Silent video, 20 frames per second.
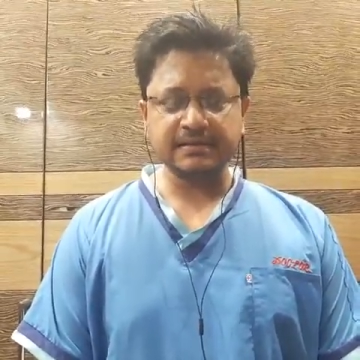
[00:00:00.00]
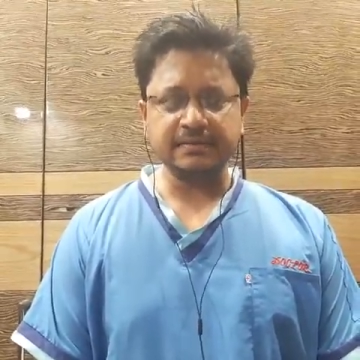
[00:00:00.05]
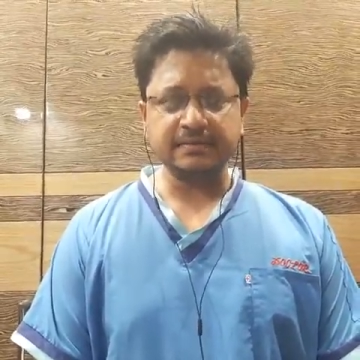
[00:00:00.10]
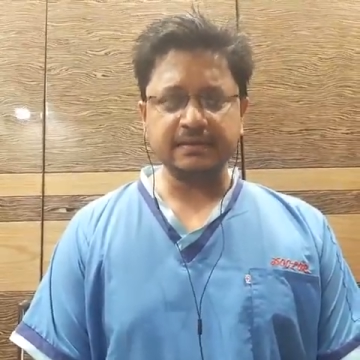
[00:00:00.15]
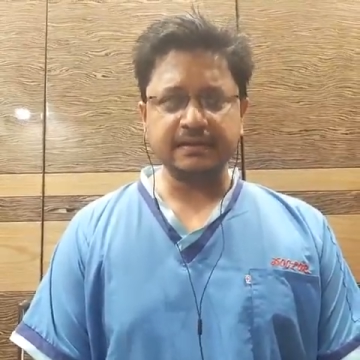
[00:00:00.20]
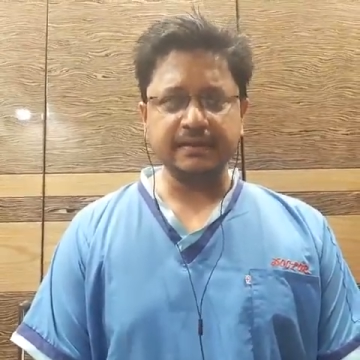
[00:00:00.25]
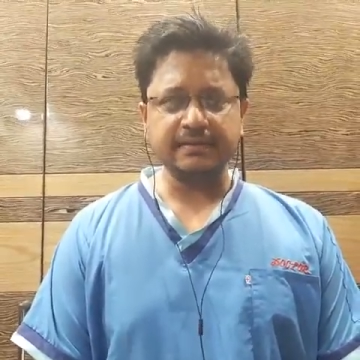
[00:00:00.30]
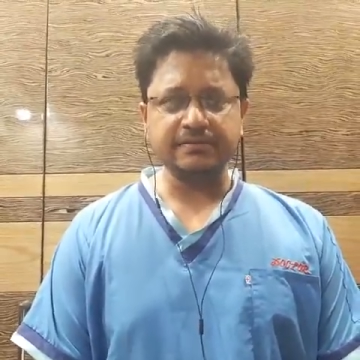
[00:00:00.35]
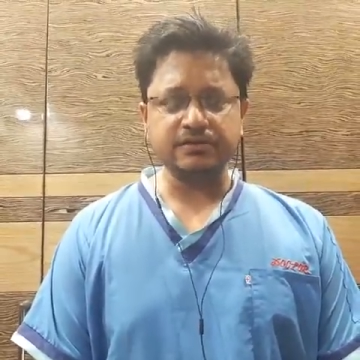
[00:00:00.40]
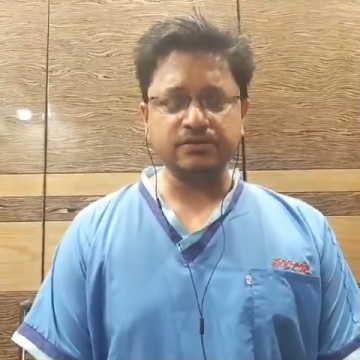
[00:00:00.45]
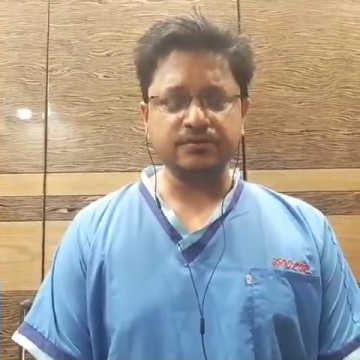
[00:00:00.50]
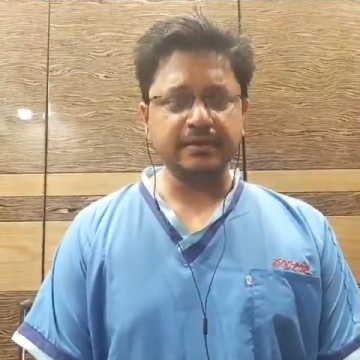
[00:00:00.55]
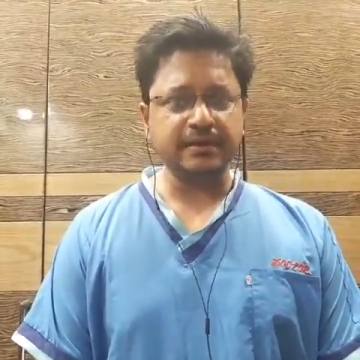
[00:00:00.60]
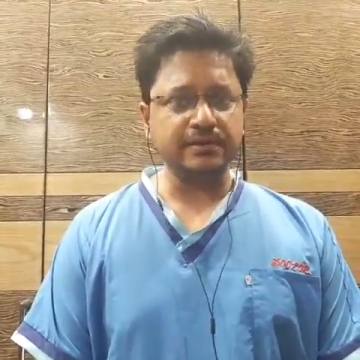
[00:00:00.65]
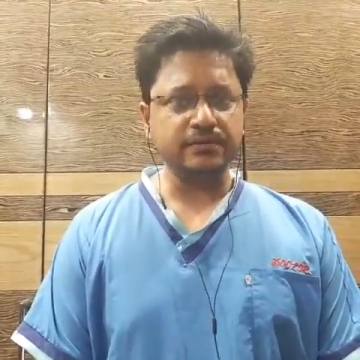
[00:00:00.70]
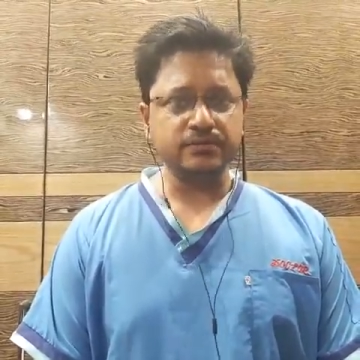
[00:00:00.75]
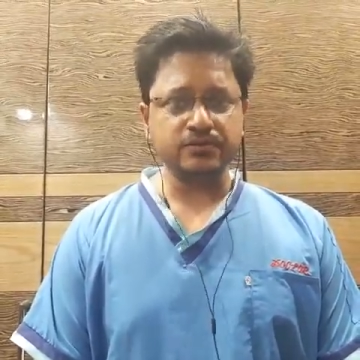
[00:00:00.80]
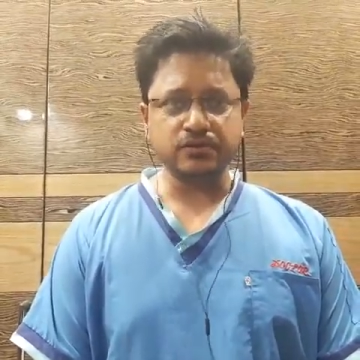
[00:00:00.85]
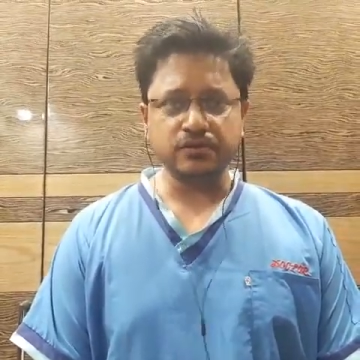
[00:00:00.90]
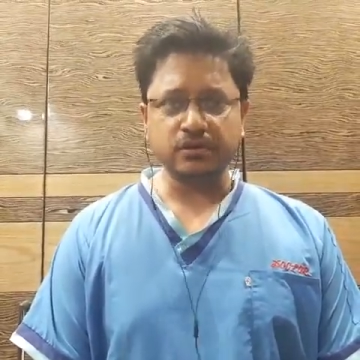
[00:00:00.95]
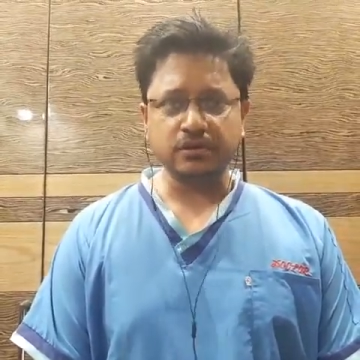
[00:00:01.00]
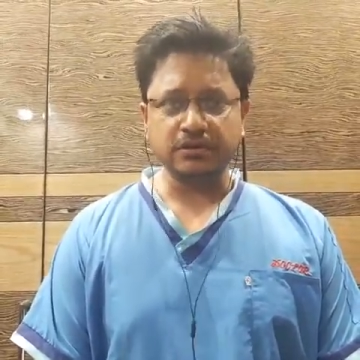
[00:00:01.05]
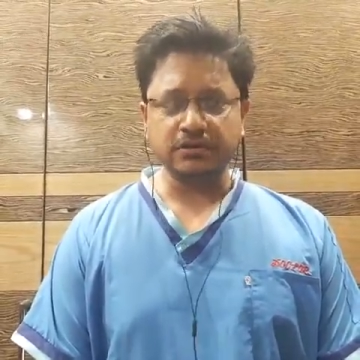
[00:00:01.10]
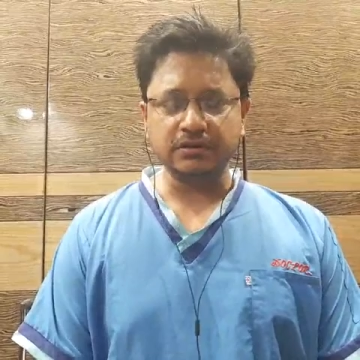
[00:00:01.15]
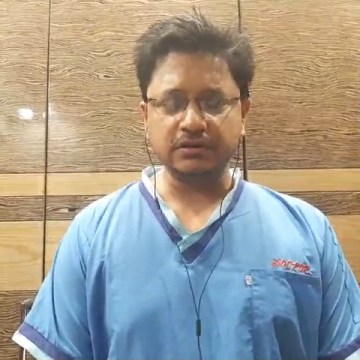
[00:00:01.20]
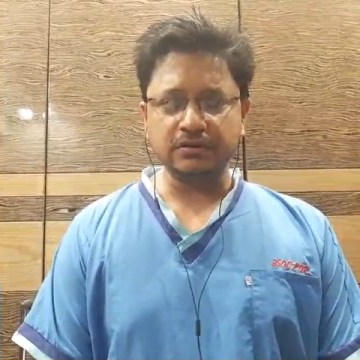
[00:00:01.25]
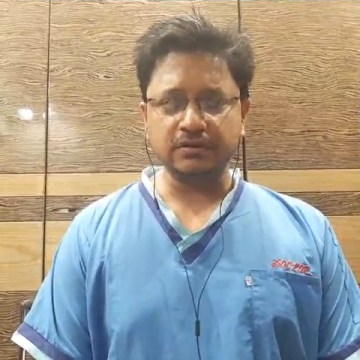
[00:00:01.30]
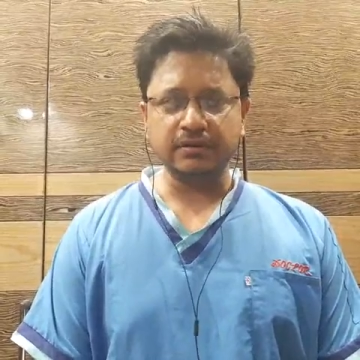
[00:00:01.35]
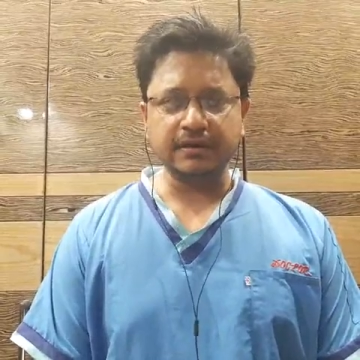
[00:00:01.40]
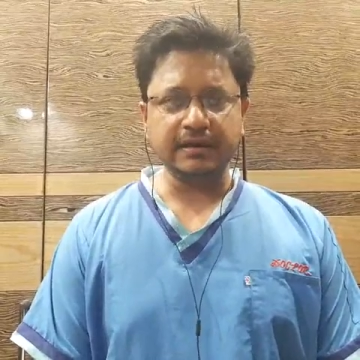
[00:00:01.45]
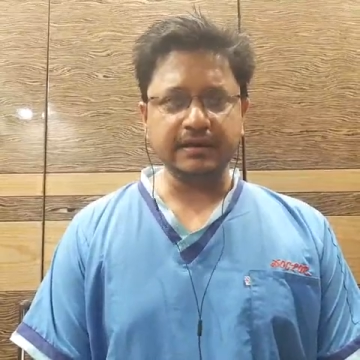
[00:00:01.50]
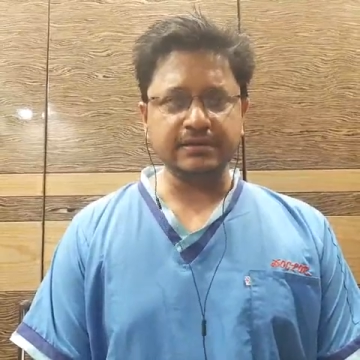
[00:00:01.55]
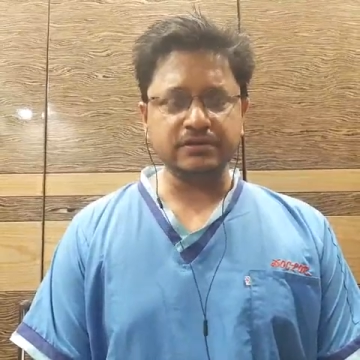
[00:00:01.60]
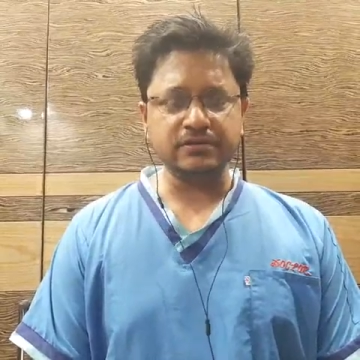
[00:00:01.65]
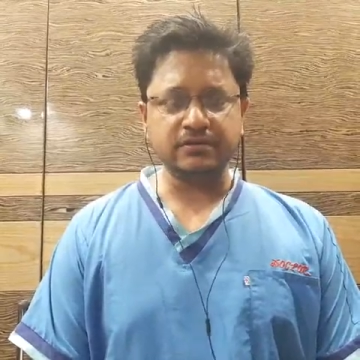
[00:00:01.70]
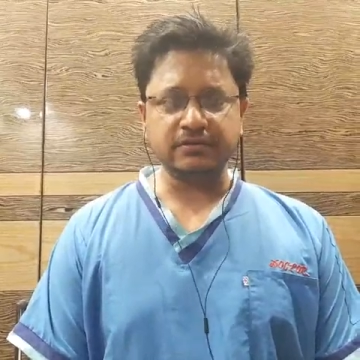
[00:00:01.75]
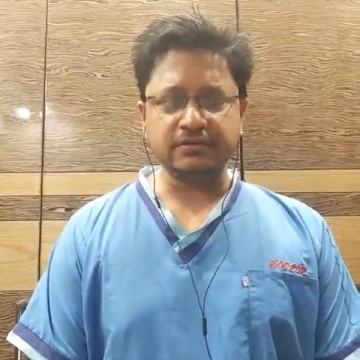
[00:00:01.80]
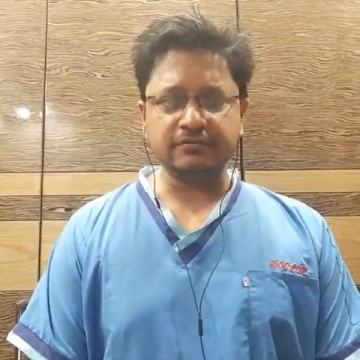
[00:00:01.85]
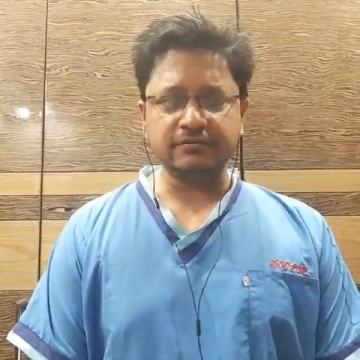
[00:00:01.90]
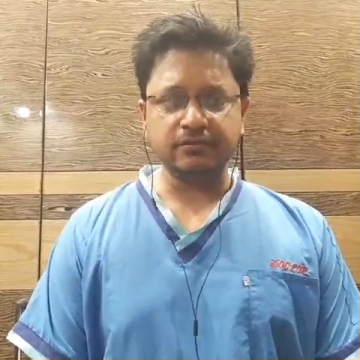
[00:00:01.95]
Sometimes you may use cotton or any
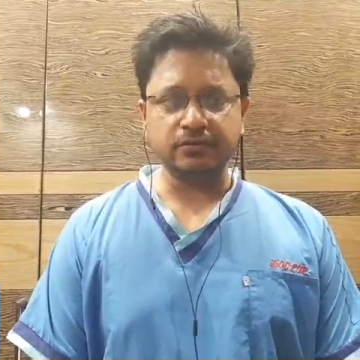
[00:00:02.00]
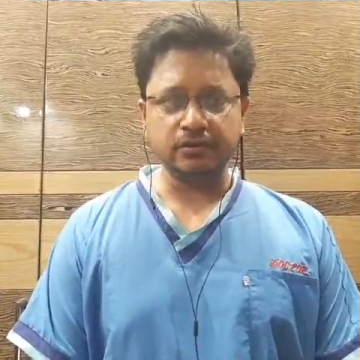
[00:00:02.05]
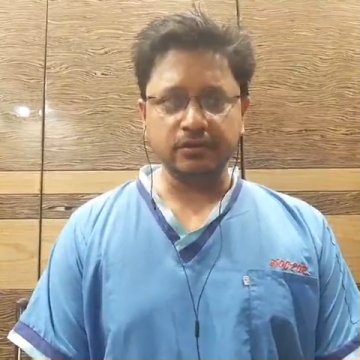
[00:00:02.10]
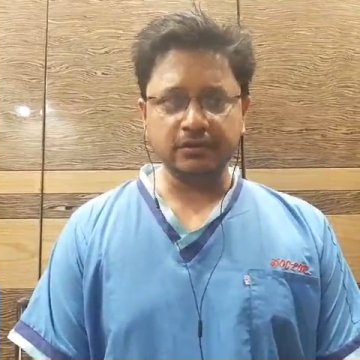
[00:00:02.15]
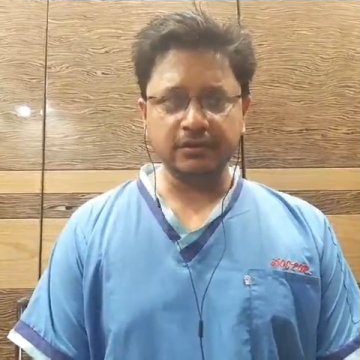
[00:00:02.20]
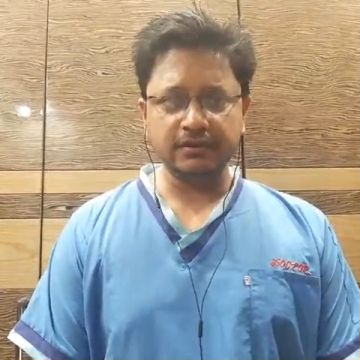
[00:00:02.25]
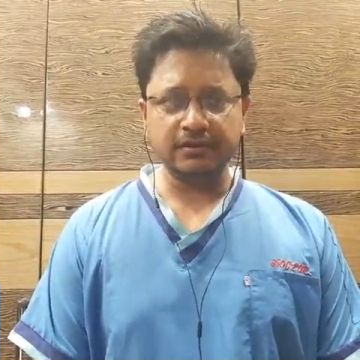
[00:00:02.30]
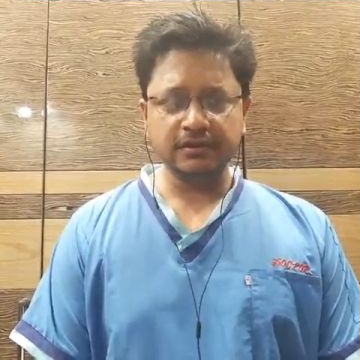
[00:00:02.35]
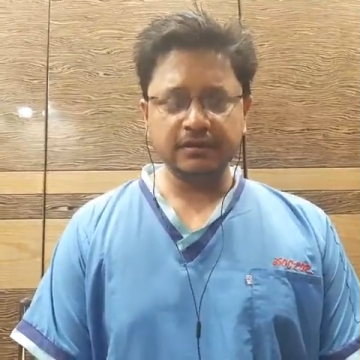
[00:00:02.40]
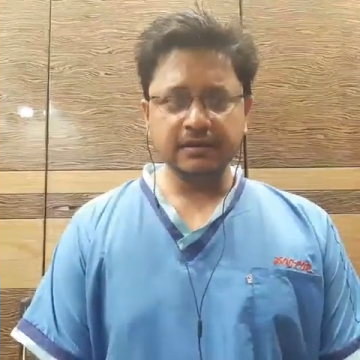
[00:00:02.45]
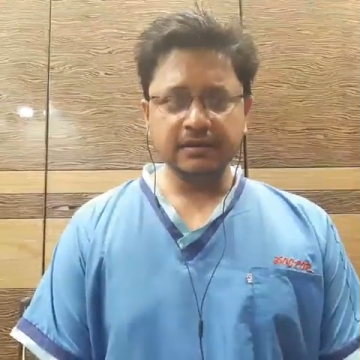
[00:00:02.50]
sort of cloth